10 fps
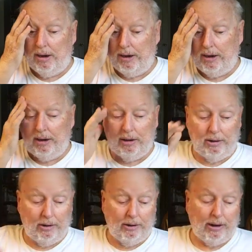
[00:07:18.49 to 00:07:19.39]

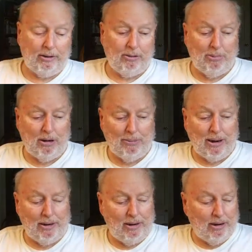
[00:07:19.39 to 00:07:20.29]
and that's been
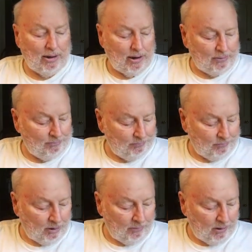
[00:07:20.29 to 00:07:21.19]
about it. I
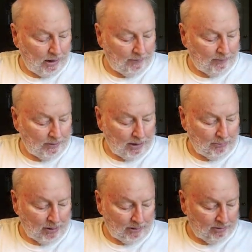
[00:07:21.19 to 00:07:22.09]
really haven't
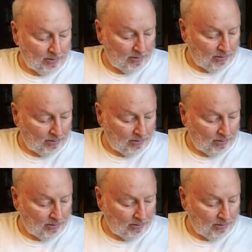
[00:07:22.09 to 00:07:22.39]
done much.